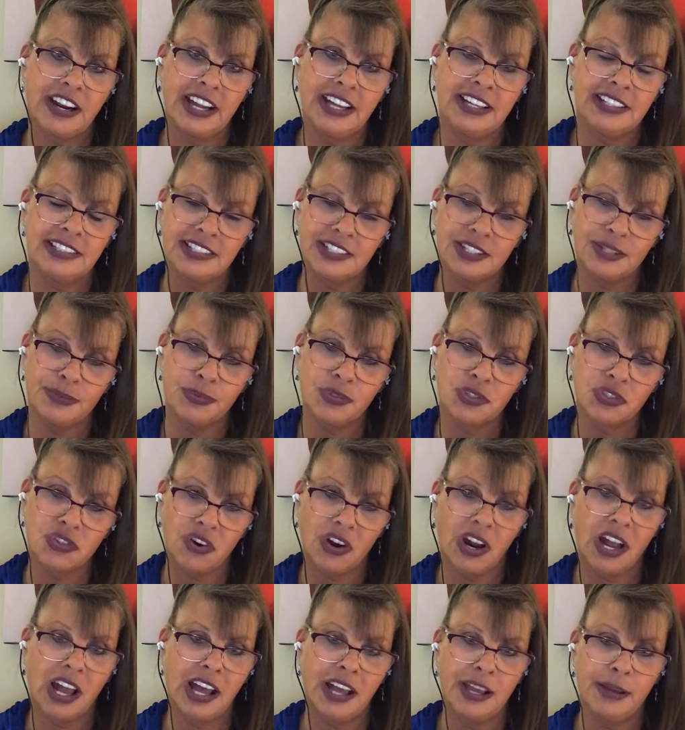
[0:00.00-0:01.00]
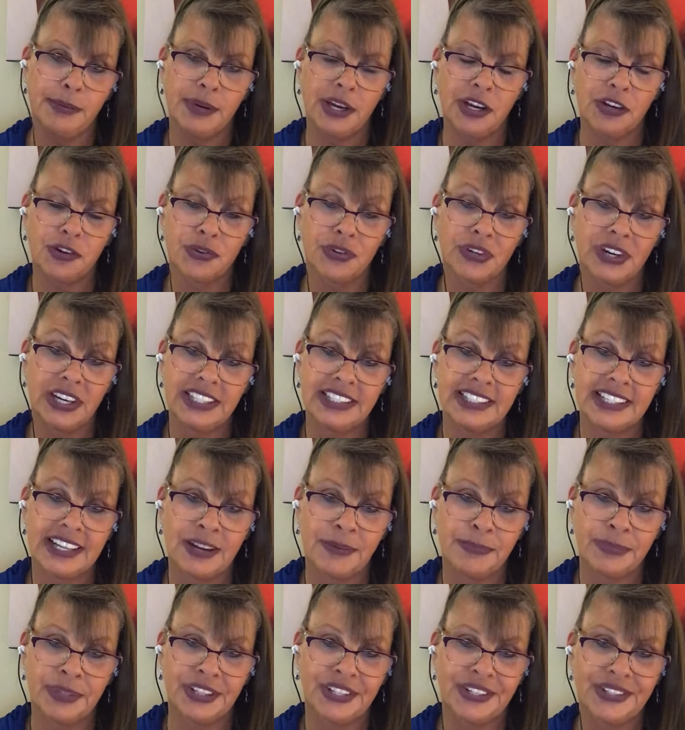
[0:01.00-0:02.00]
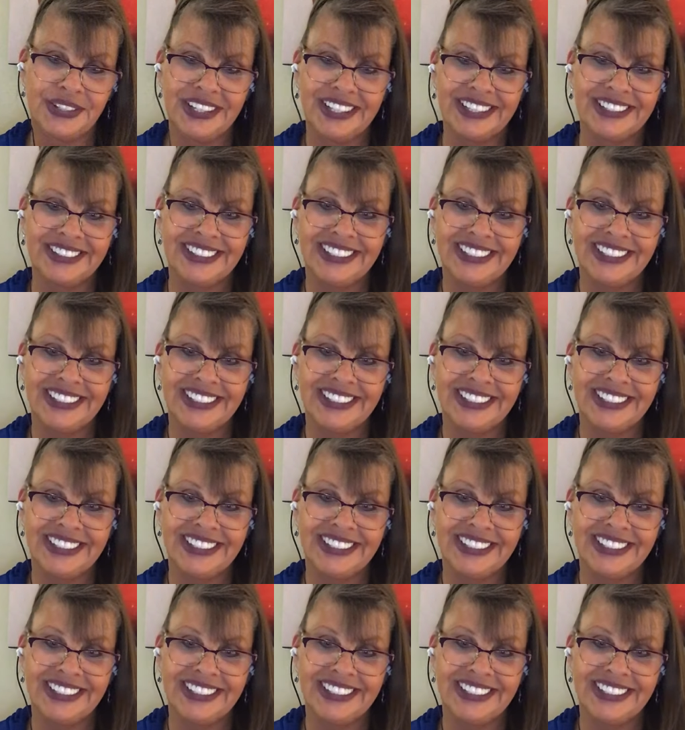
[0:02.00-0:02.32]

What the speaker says: and subscribe right down below there,